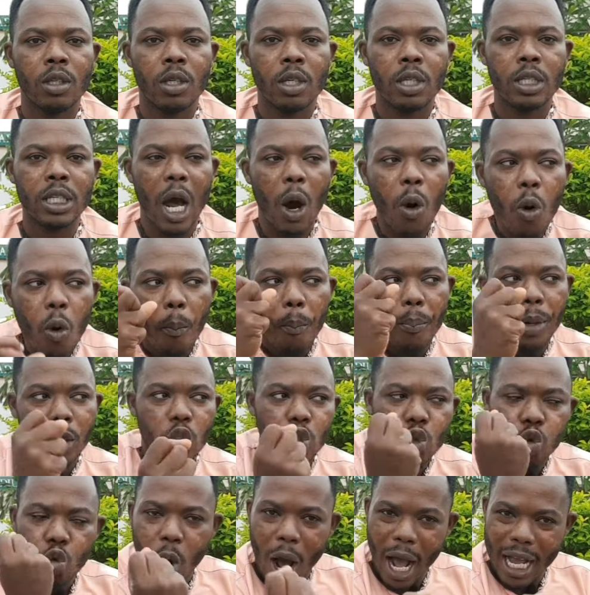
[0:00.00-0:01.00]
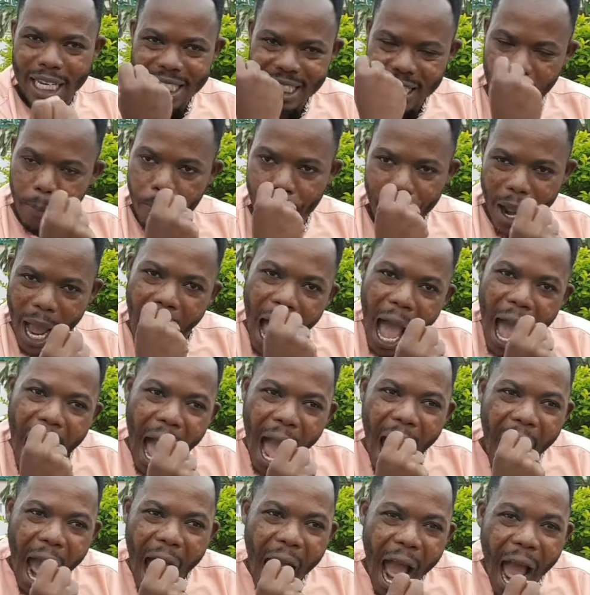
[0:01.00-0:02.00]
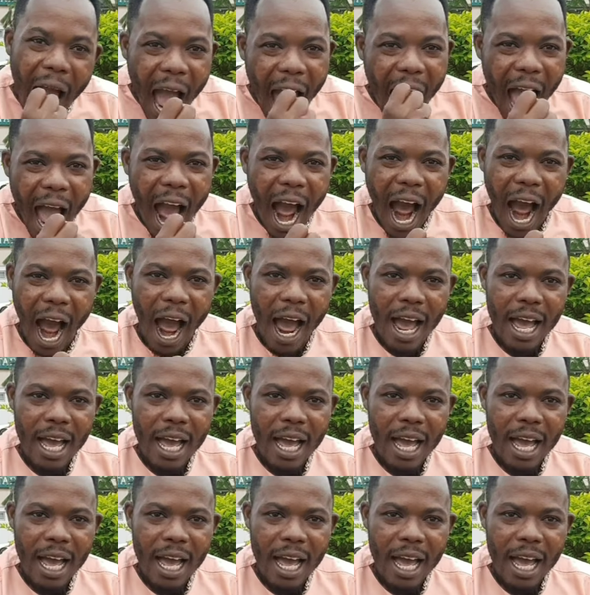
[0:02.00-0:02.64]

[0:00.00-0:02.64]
Now, who pursue a sepa.